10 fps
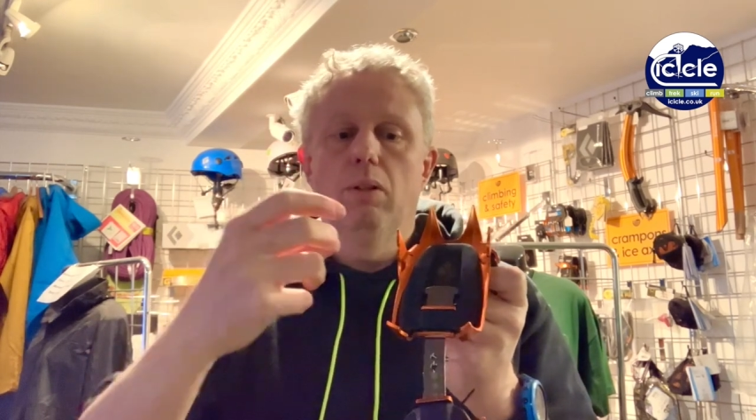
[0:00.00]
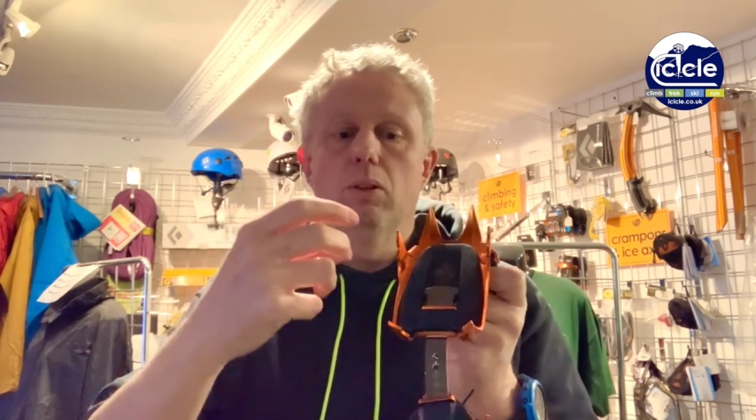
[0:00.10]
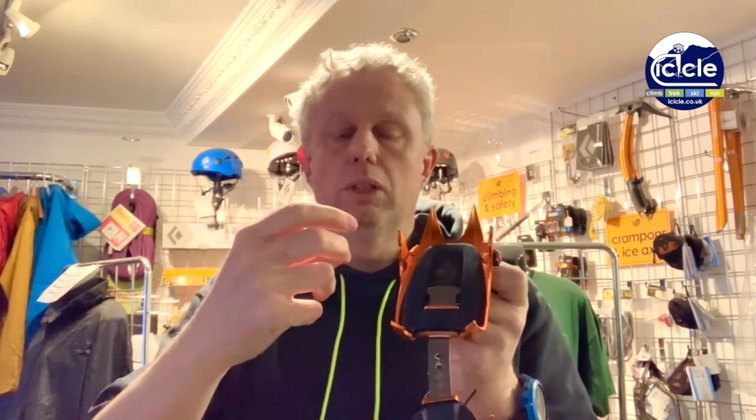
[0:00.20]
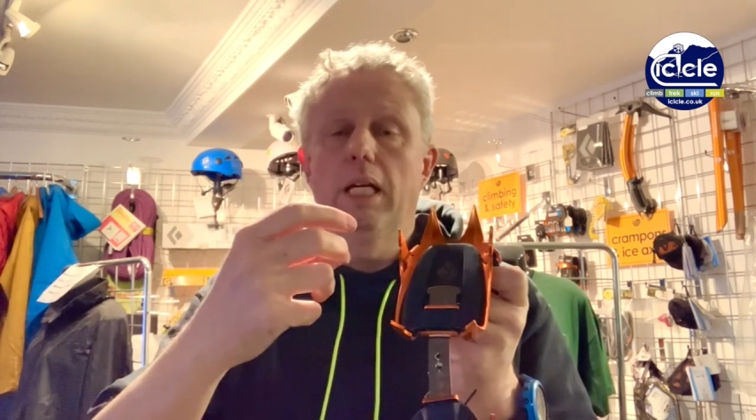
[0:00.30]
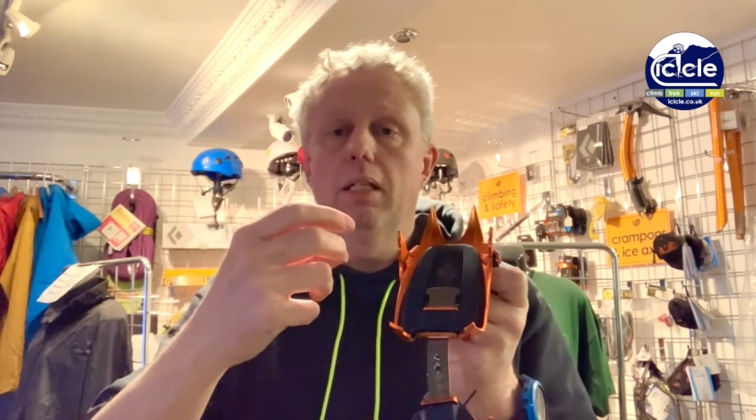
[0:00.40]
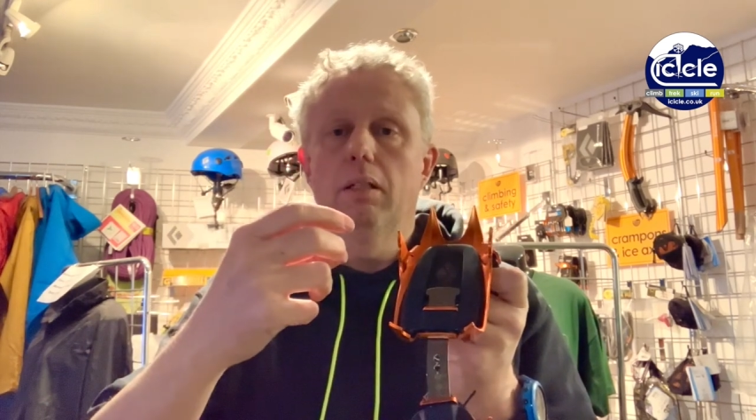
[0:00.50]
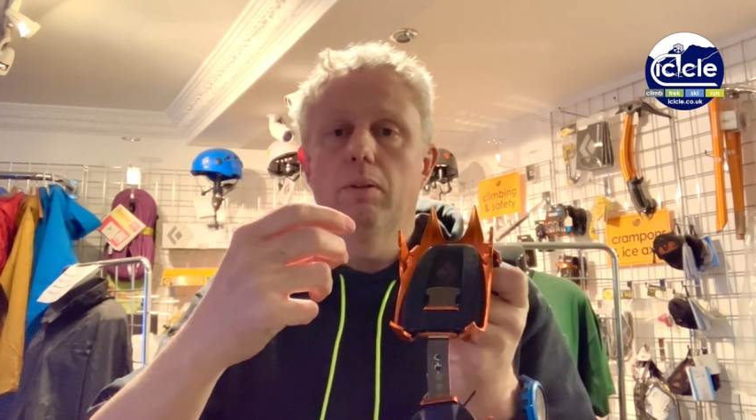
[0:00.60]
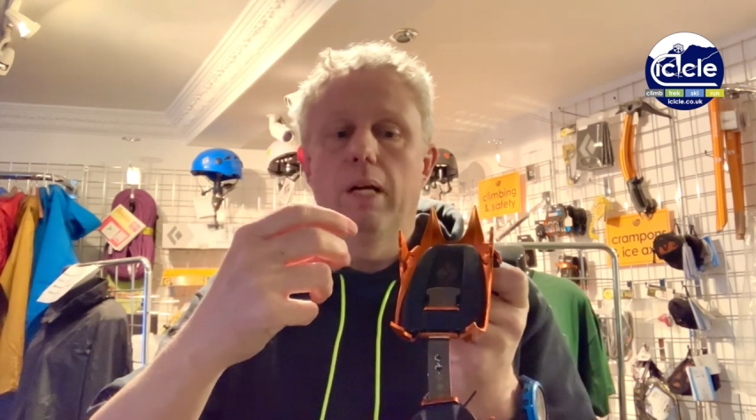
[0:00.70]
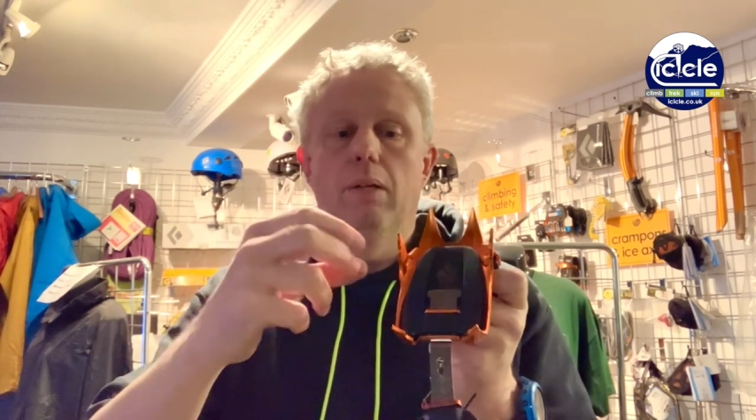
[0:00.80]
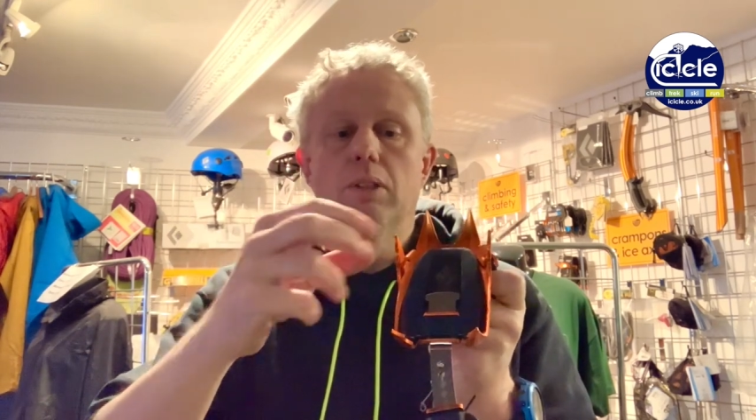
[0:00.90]
or technical
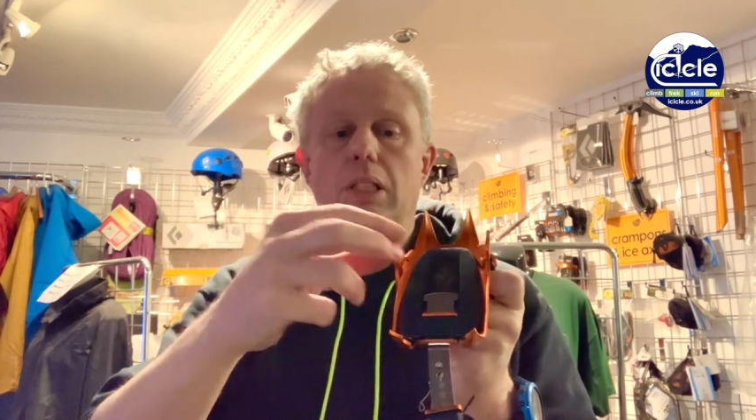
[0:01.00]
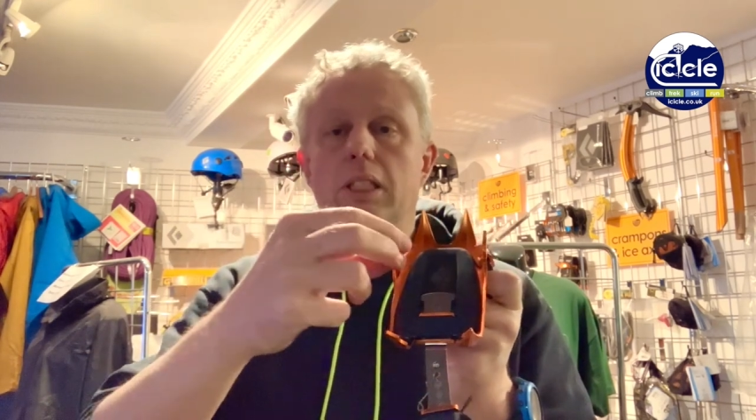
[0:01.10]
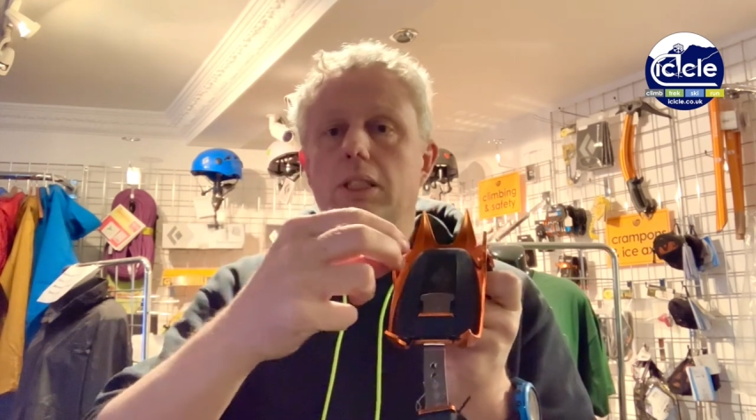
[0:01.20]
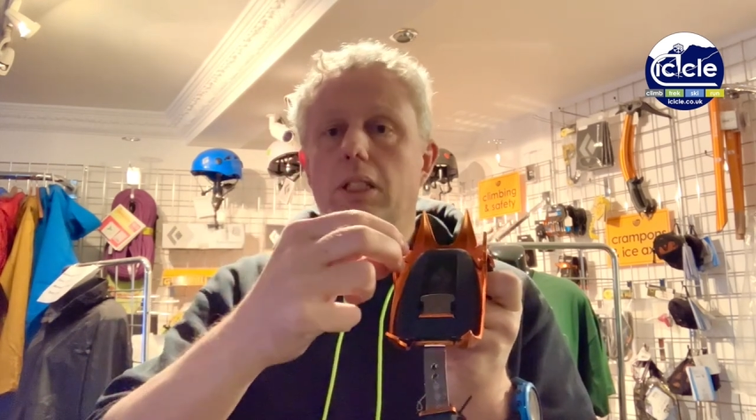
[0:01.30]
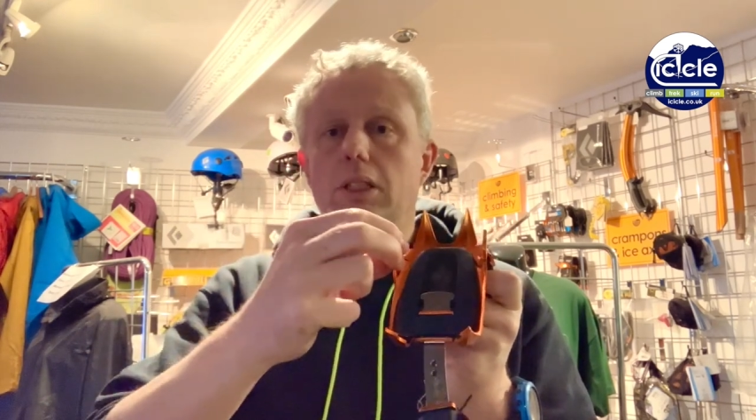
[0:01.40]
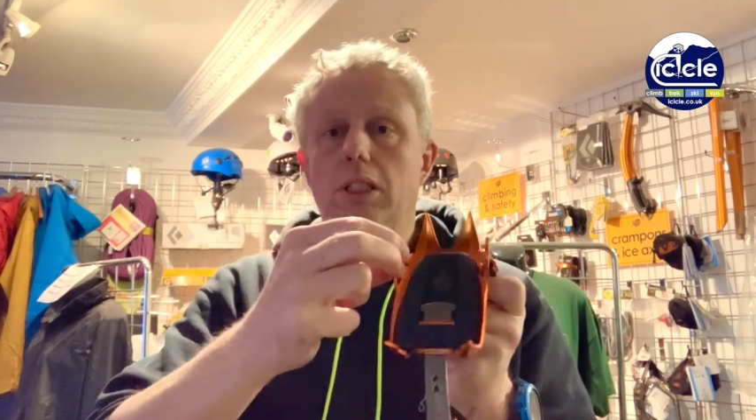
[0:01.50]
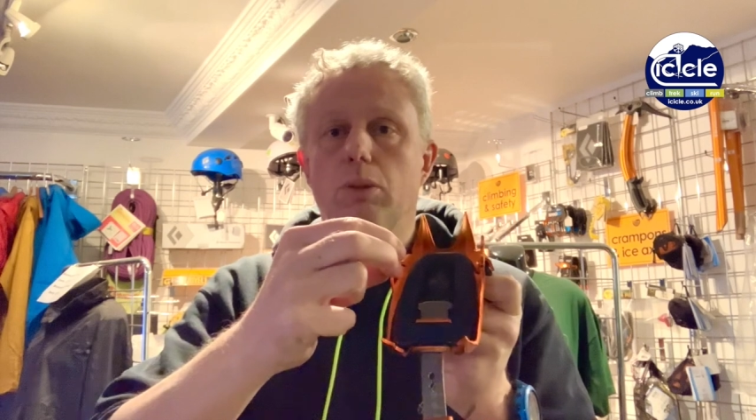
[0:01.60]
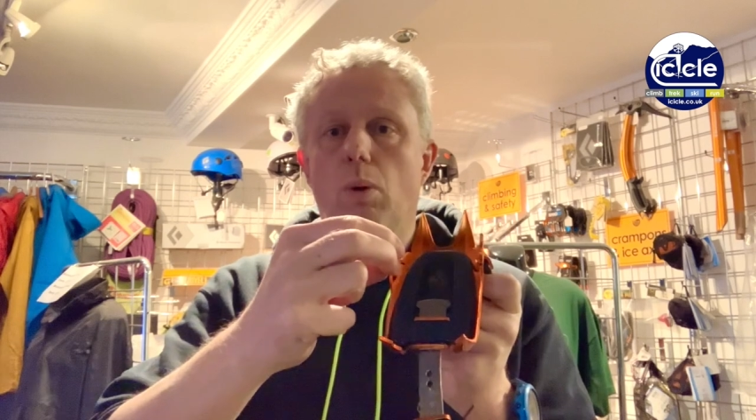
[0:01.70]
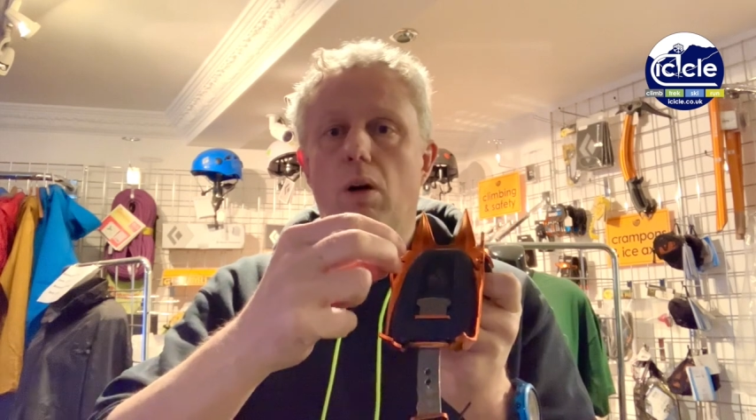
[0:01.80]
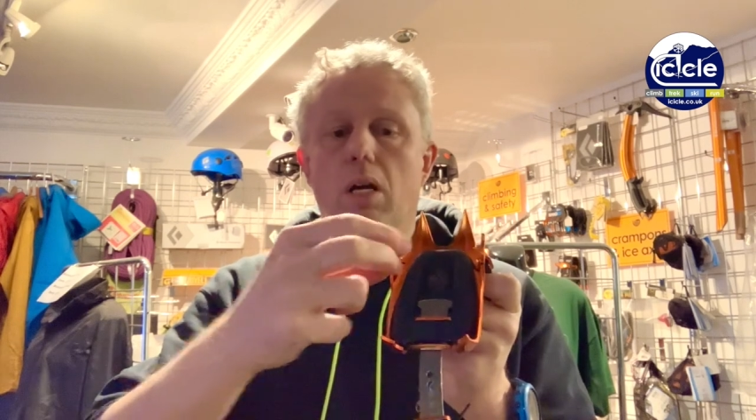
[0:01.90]
ground and this touches
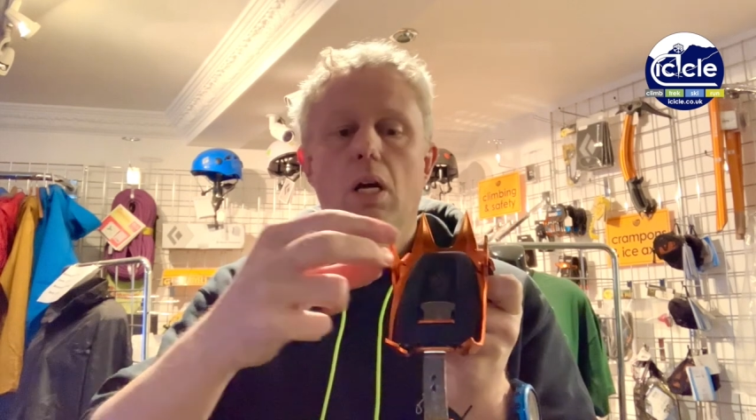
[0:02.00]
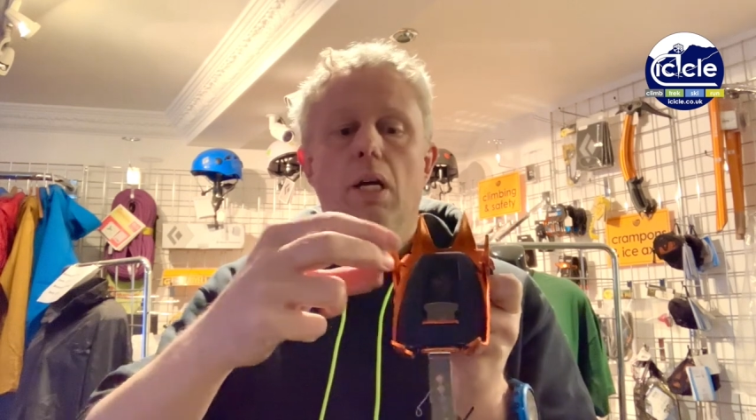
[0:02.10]
rock,